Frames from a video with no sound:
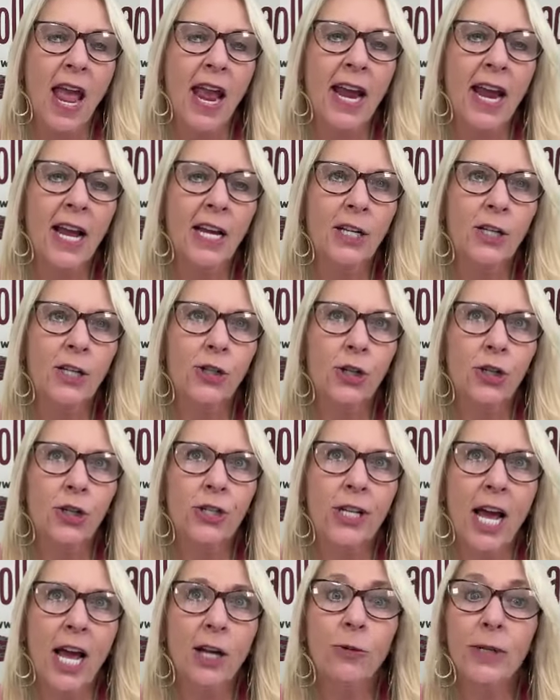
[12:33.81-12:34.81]
and her
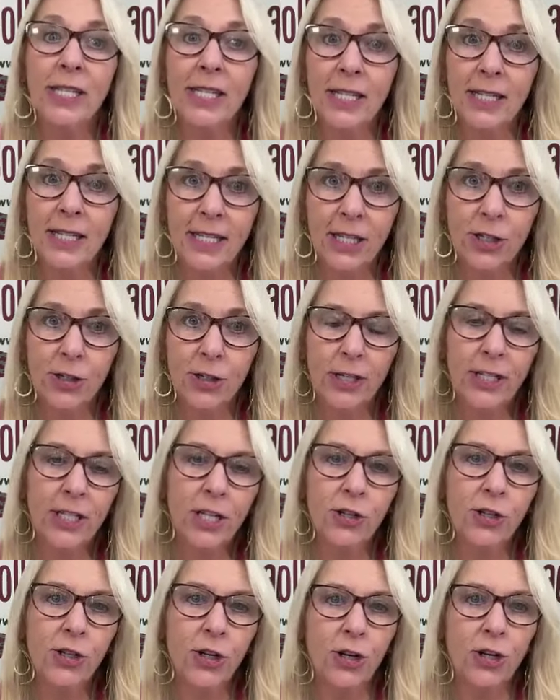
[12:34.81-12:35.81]
dad was a district
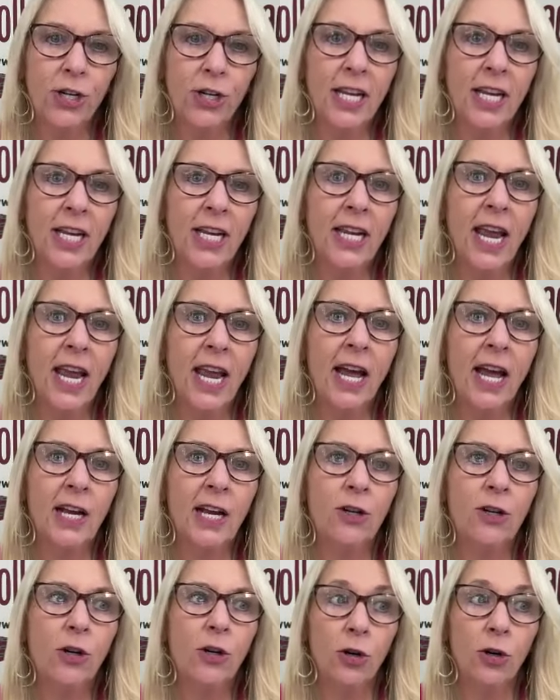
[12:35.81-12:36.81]
attorney,
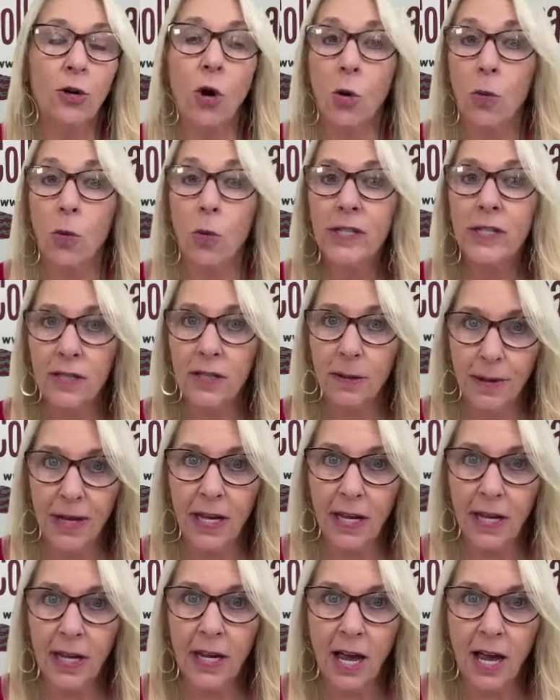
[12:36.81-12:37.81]
and her goal was to
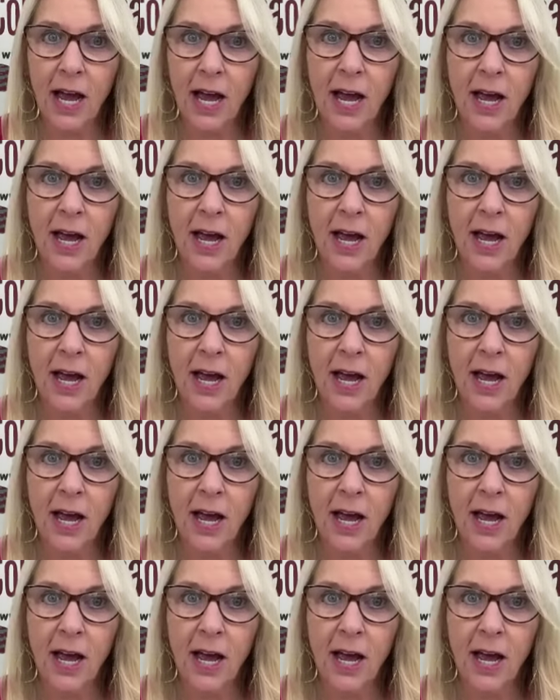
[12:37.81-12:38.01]
be